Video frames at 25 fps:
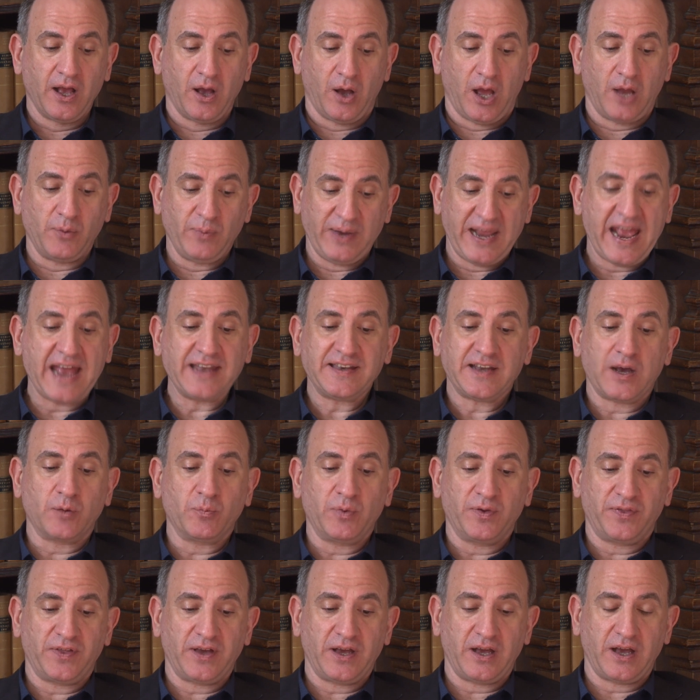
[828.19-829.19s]
And we end up
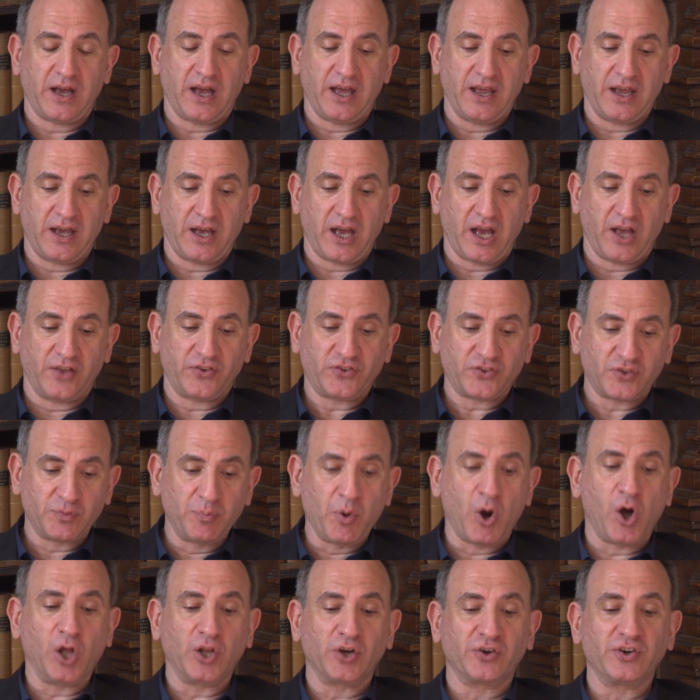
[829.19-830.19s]
with a, a, a
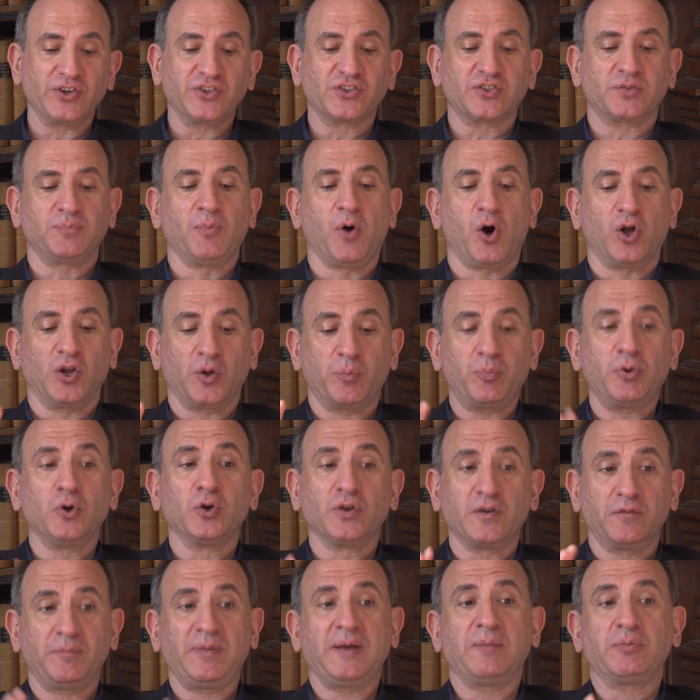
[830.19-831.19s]
smaller and smaller
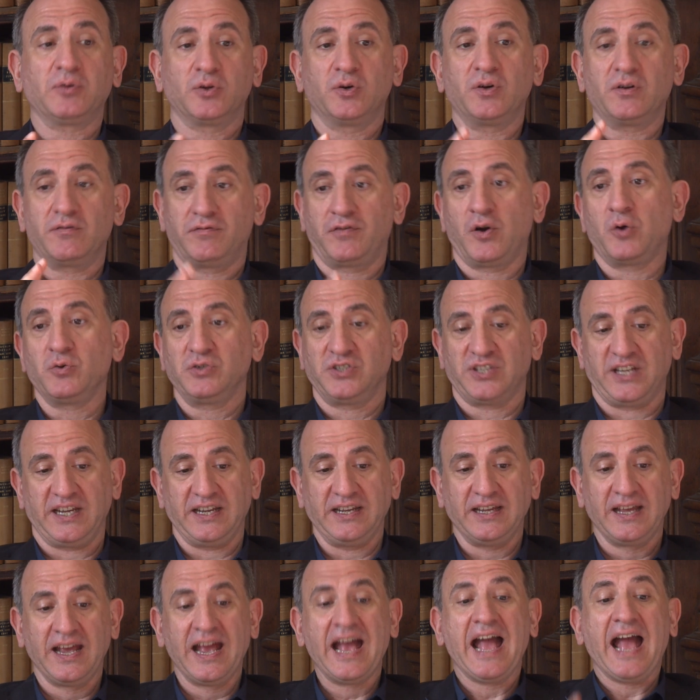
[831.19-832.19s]
pool of people who are
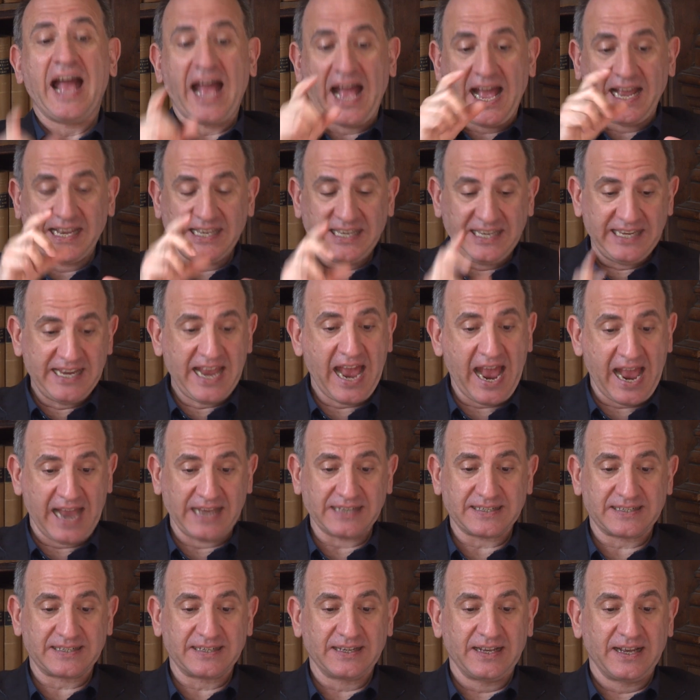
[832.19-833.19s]
voting, and
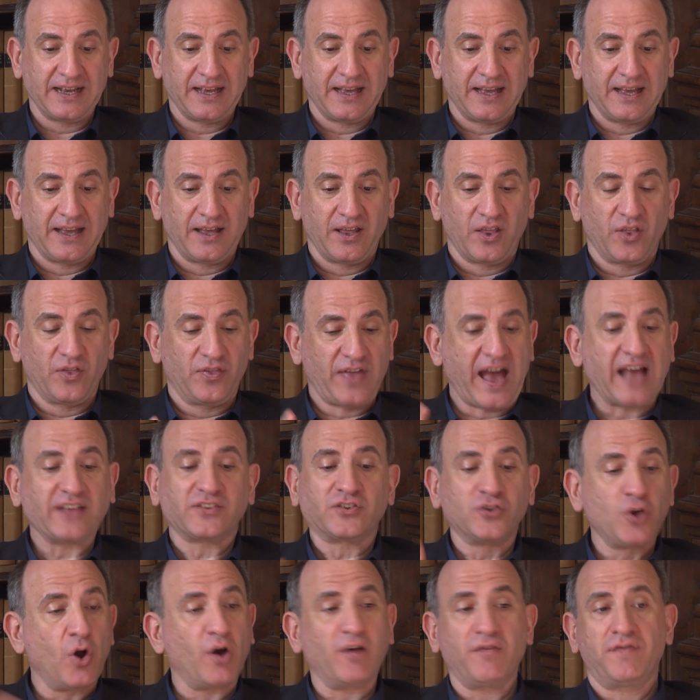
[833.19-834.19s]
yet
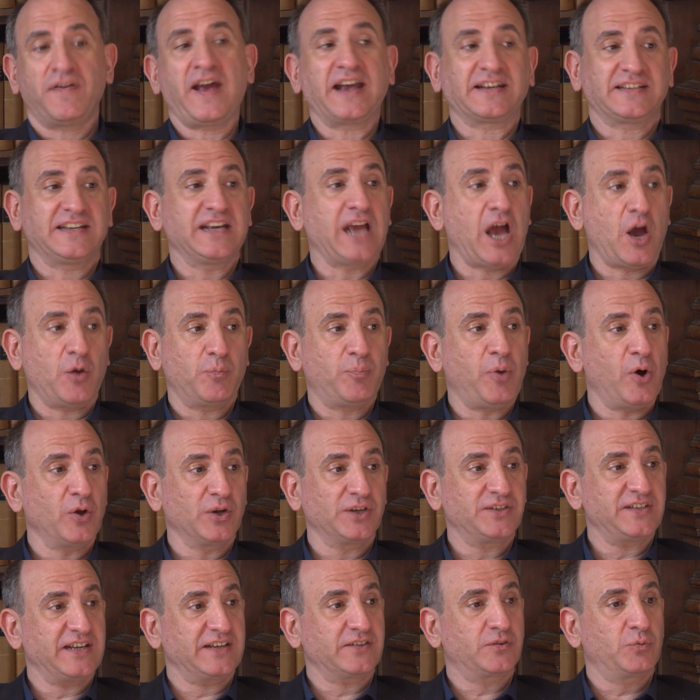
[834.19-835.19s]
that's not affecting how
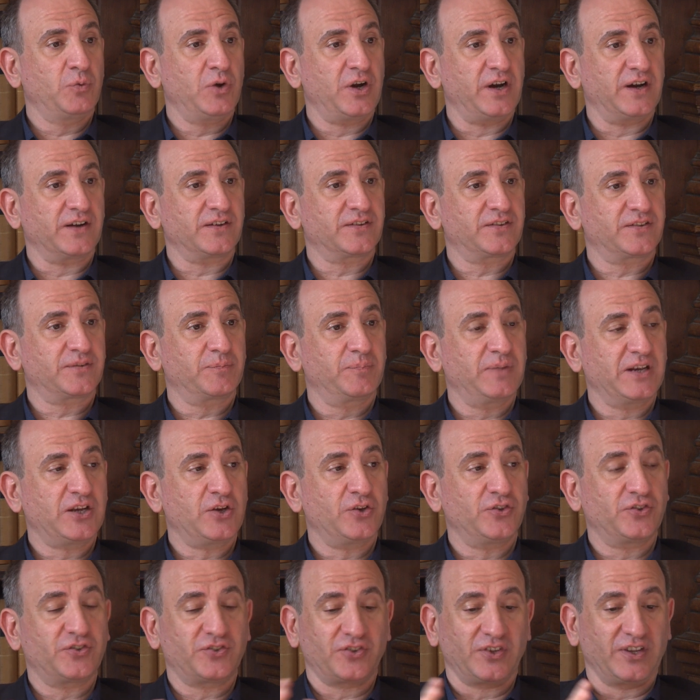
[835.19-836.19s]
politics works,
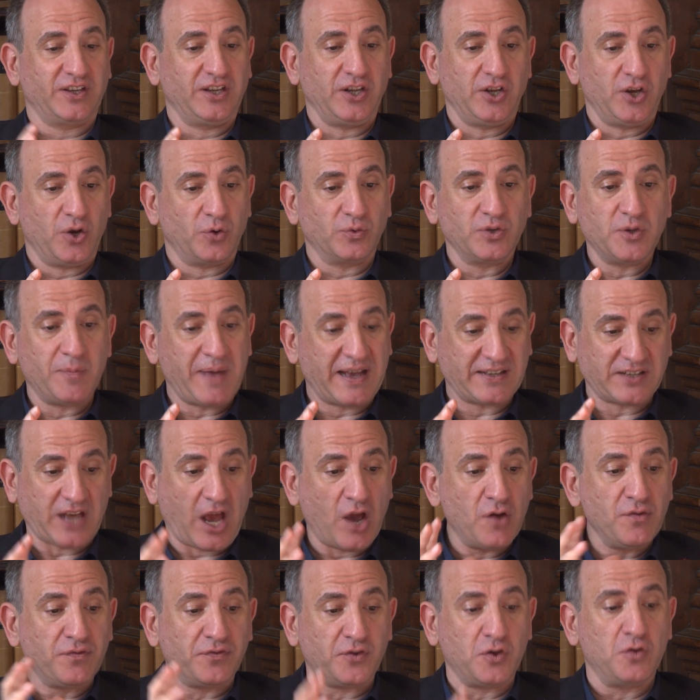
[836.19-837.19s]
because, you know, no matter
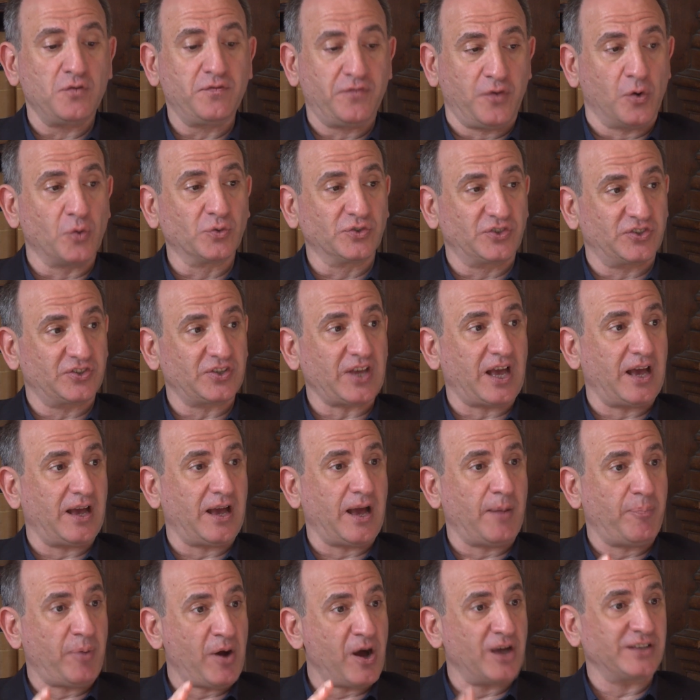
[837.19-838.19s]
how few votes
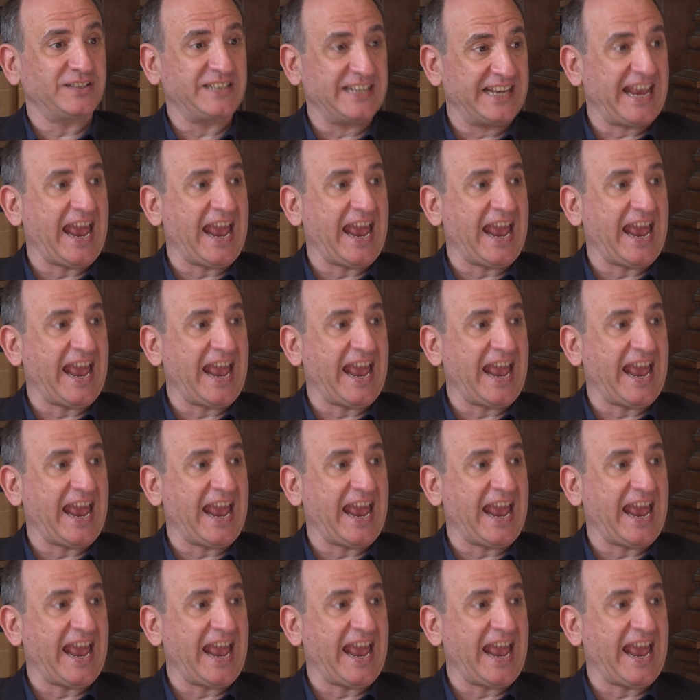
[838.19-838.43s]
a party